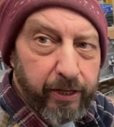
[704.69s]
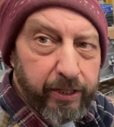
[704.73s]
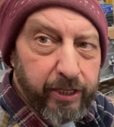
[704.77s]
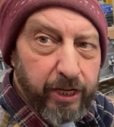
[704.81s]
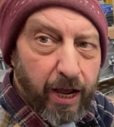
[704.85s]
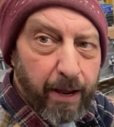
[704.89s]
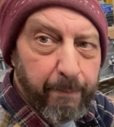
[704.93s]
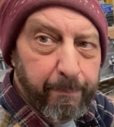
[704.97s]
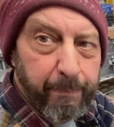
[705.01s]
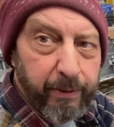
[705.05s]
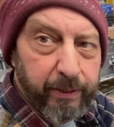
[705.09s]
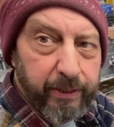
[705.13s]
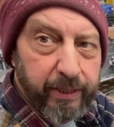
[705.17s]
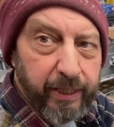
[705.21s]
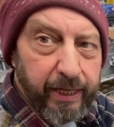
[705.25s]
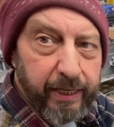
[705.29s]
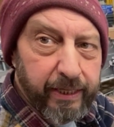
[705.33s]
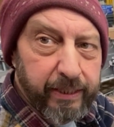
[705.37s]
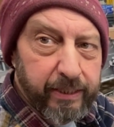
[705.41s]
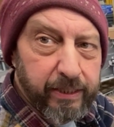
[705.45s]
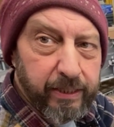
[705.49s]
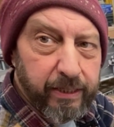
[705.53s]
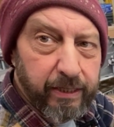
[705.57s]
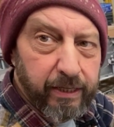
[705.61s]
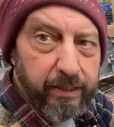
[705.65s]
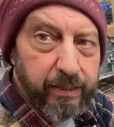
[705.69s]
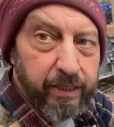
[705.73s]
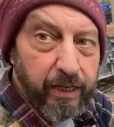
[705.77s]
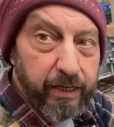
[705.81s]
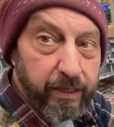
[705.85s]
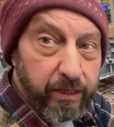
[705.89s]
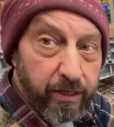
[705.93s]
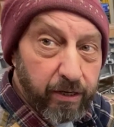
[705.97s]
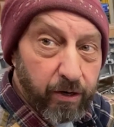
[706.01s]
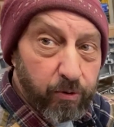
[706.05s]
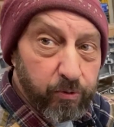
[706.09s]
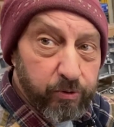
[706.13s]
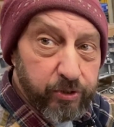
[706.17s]
topic that
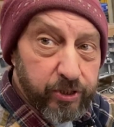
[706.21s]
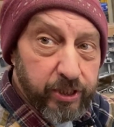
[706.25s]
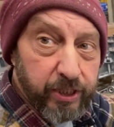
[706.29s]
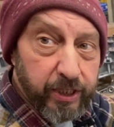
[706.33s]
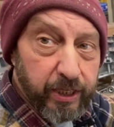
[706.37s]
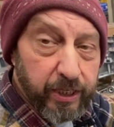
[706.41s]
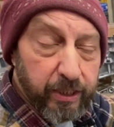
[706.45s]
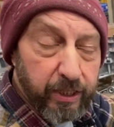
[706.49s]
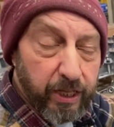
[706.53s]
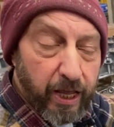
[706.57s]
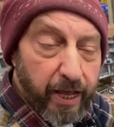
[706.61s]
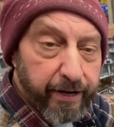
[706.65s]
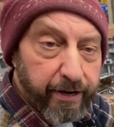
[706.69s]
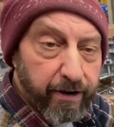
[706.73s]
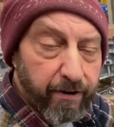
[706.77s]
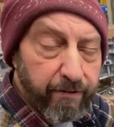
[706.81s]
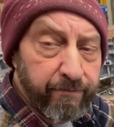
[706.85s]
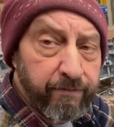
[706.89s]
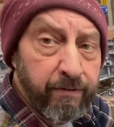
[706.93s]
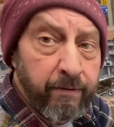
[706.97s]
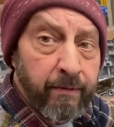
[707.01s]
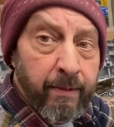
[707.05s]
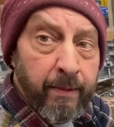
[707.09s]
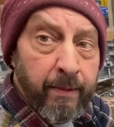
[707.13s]
you don't see a lot of.